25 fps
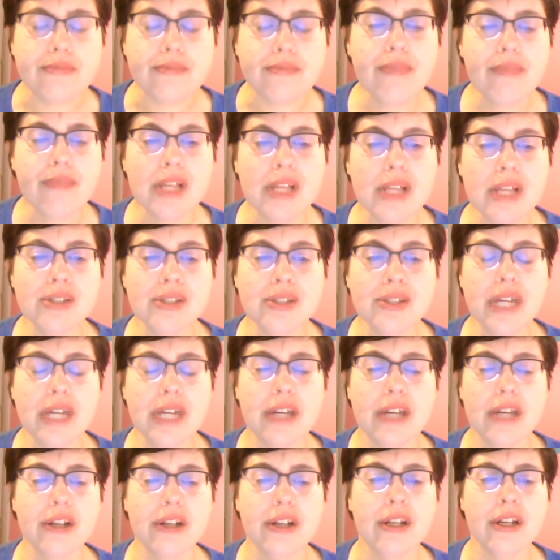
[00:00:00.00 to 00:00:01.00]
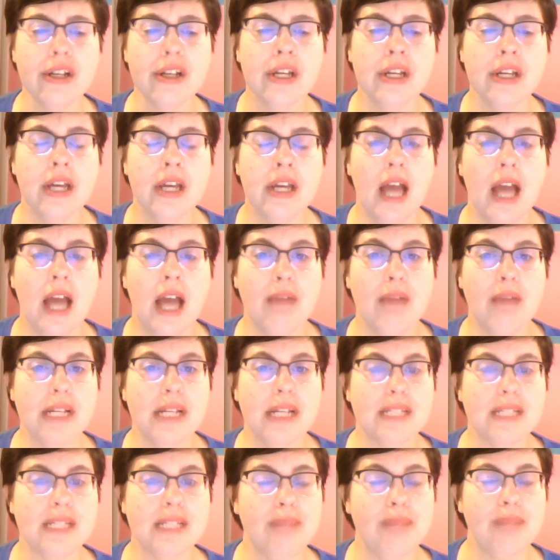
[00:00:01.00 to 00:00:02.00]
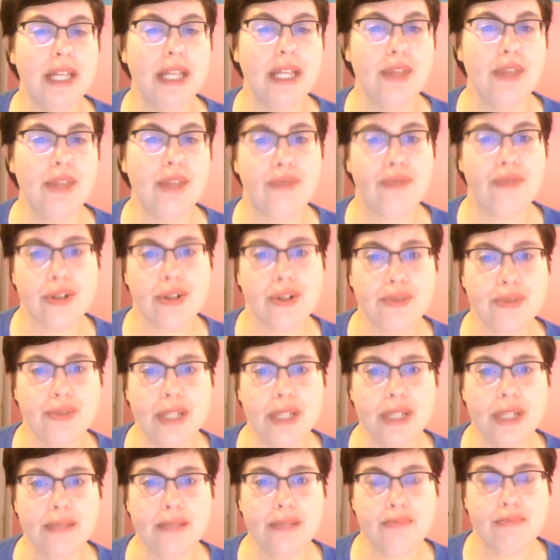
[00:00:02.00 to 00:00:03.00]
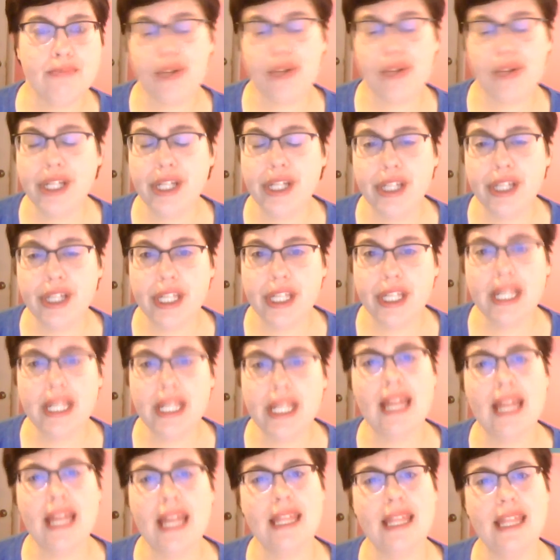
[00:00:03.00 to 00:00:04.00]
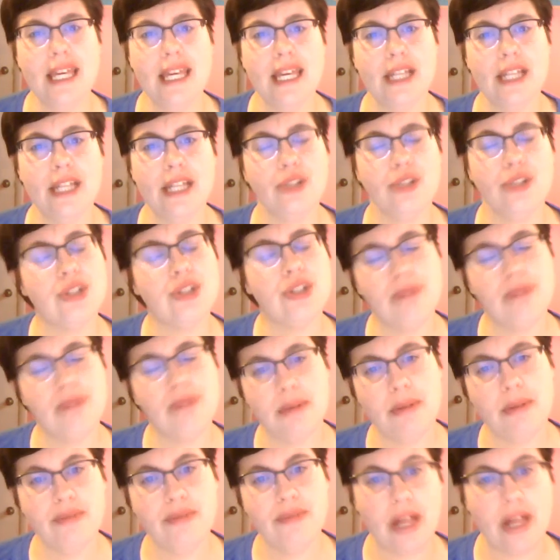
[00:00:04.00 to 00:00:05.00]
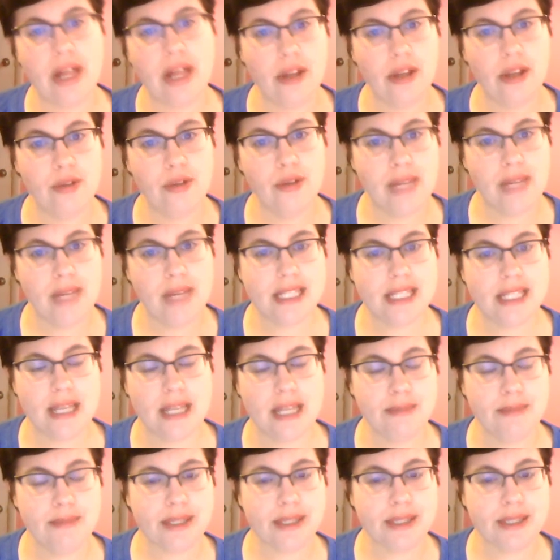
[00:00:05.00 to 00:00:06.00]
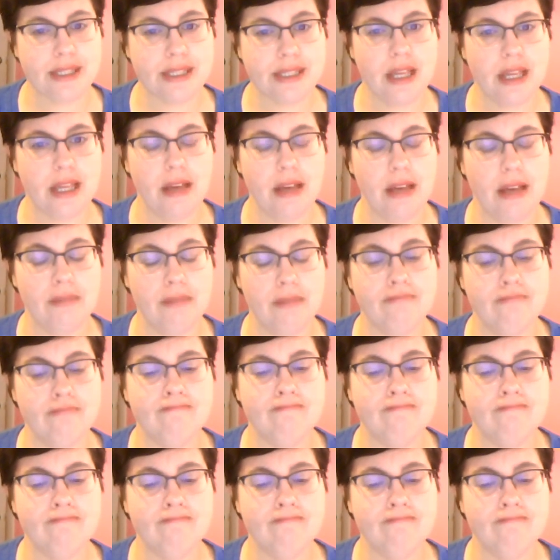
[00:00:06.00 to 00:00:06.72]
So here I'm going to explain the first one pretty good, and then you should be able to follow my steps in